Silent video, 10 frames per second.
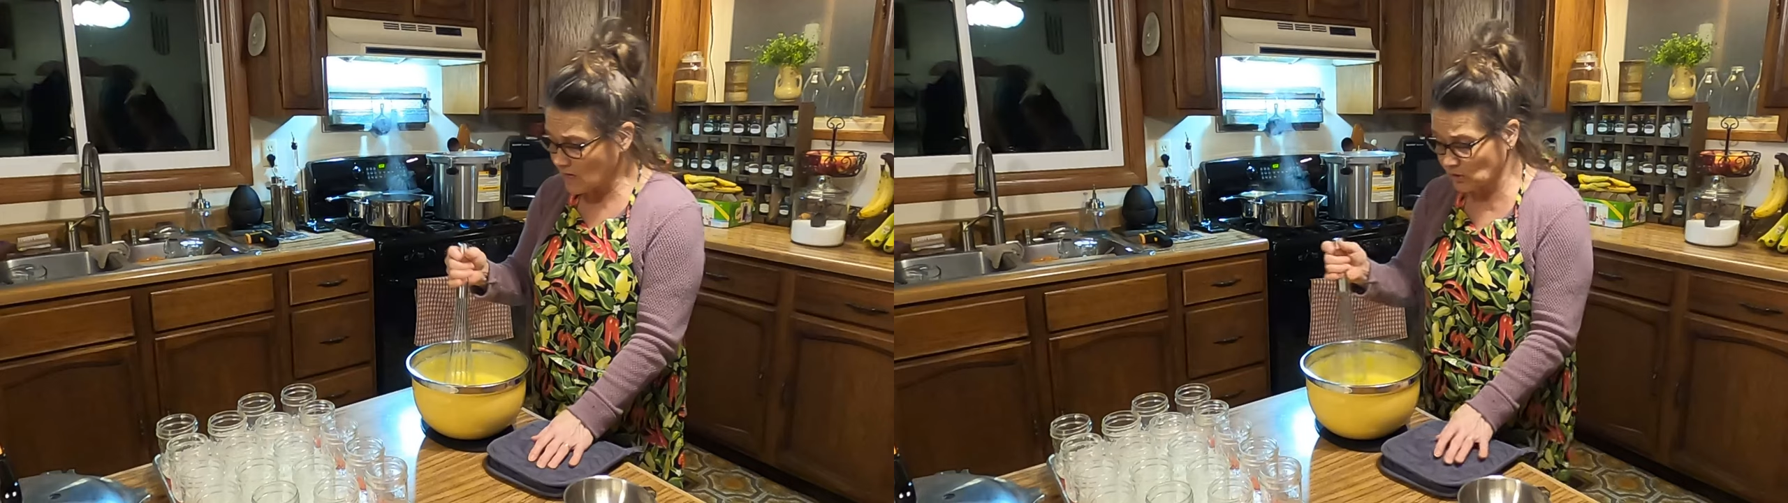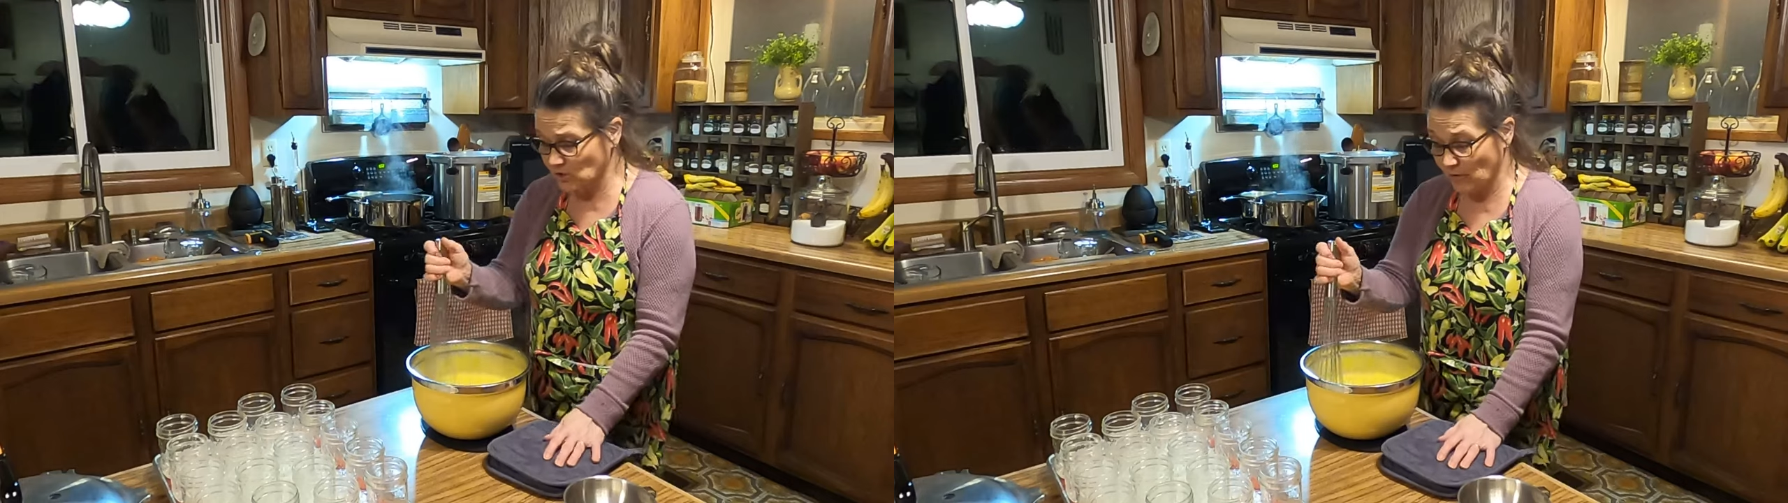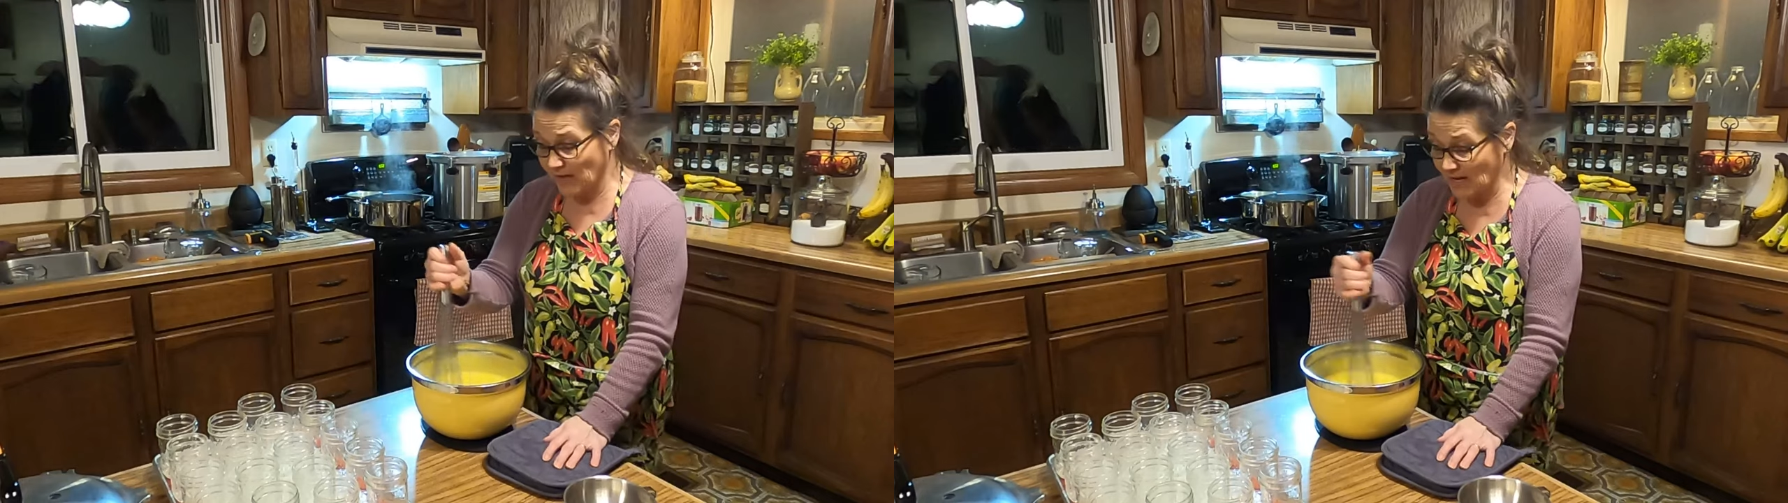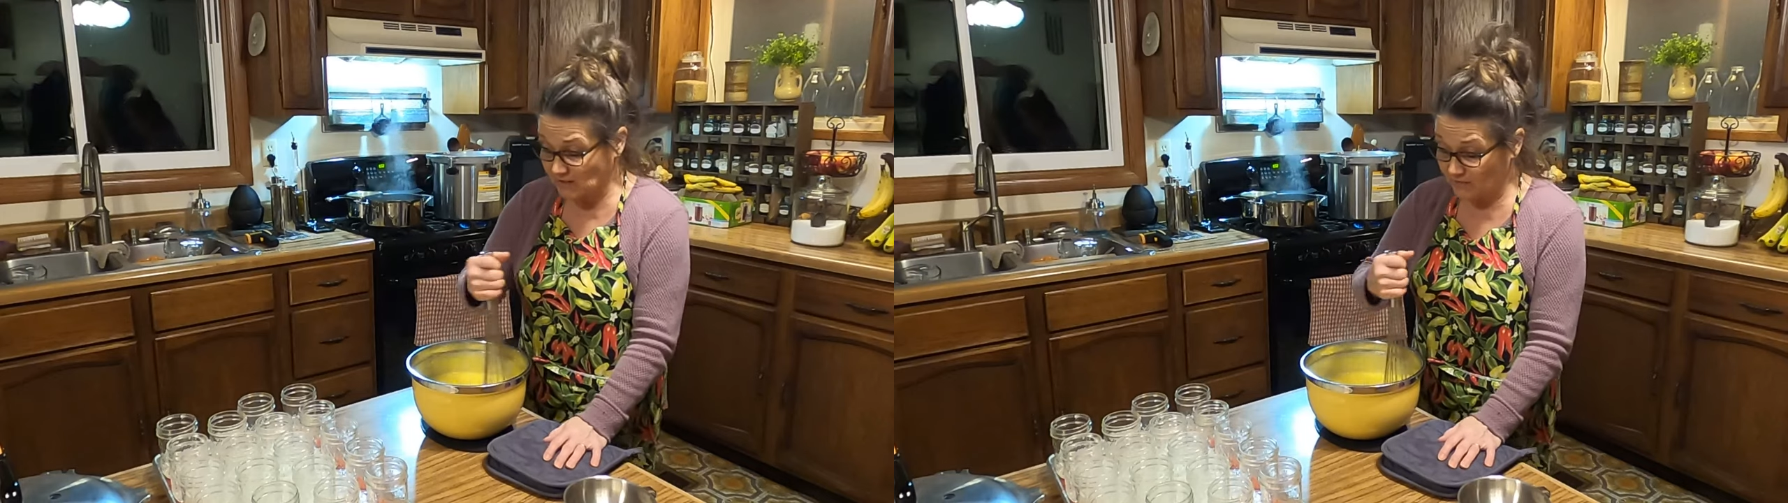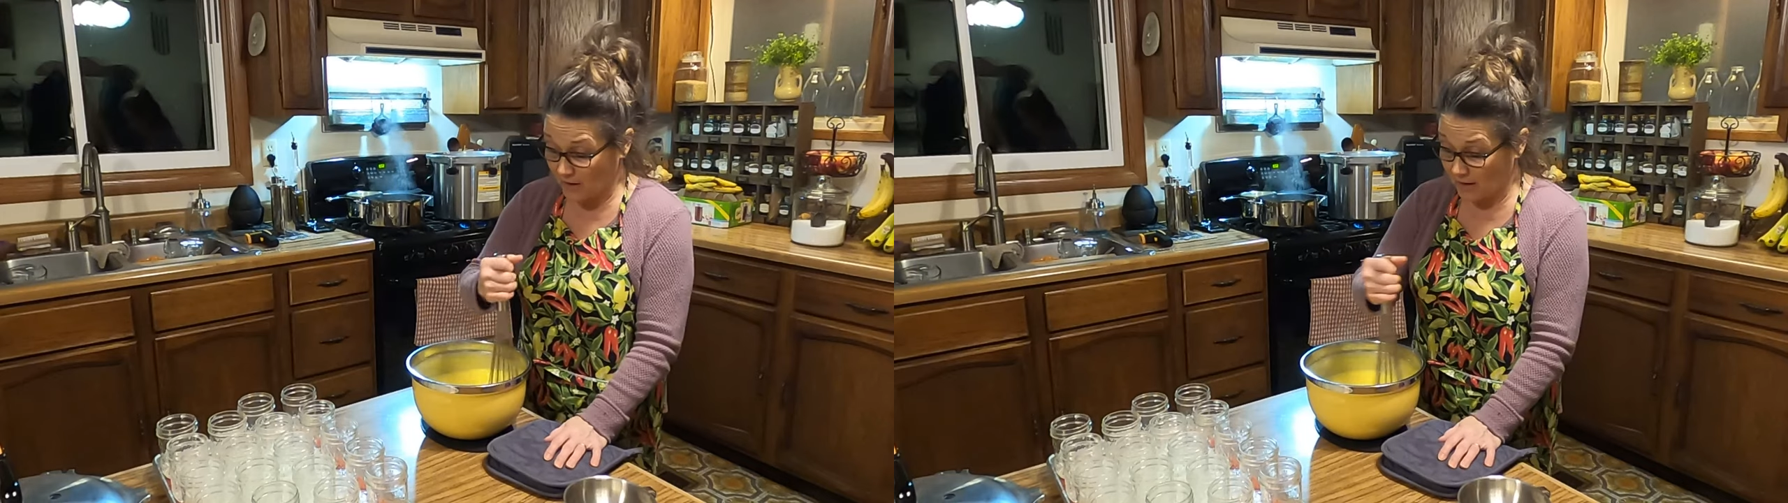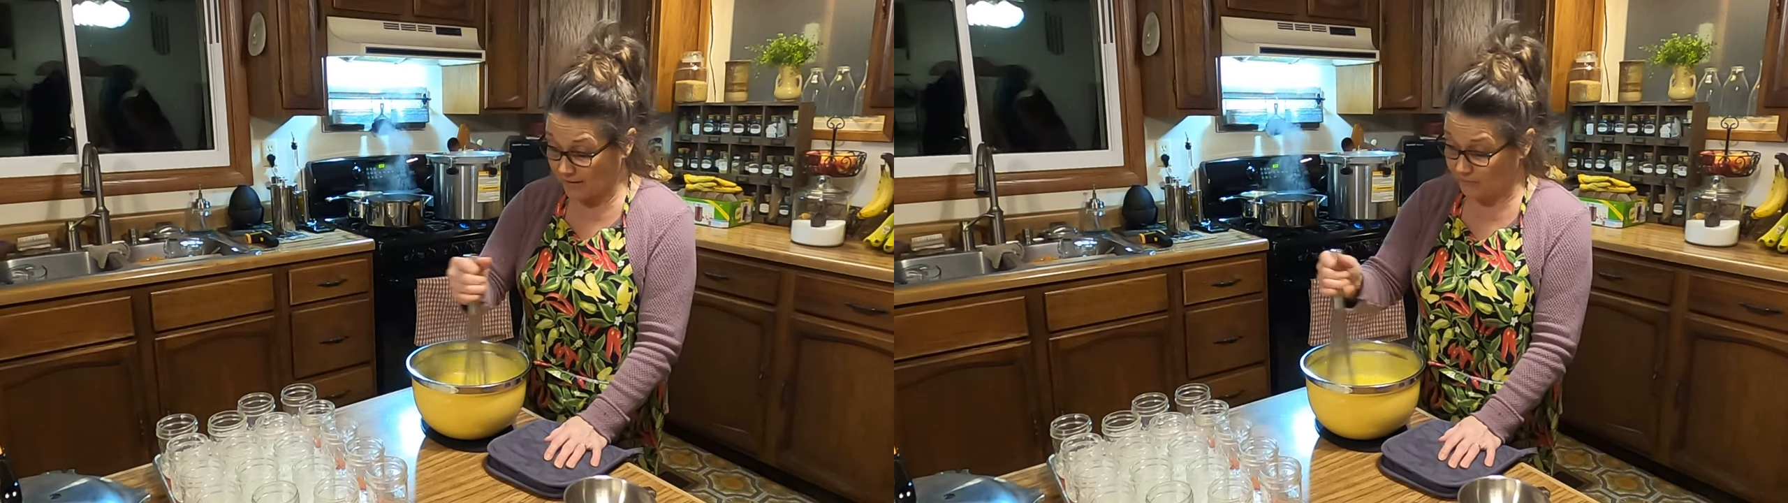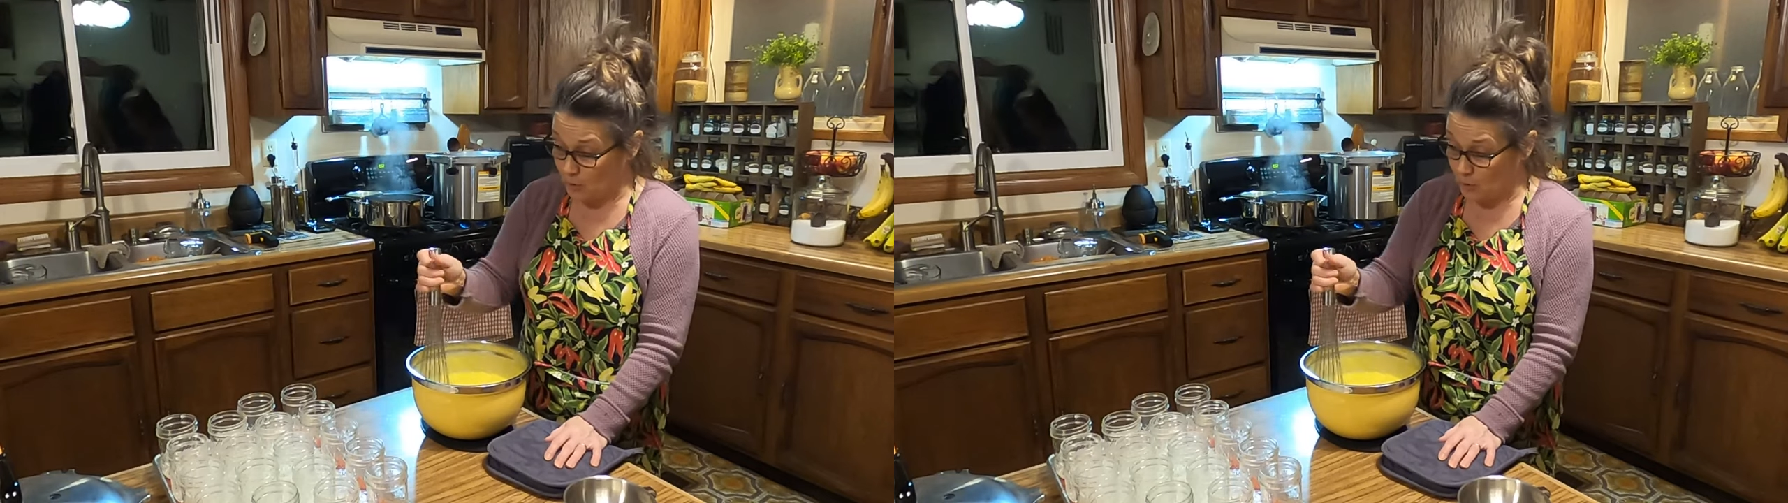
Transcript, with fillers: So that's fine if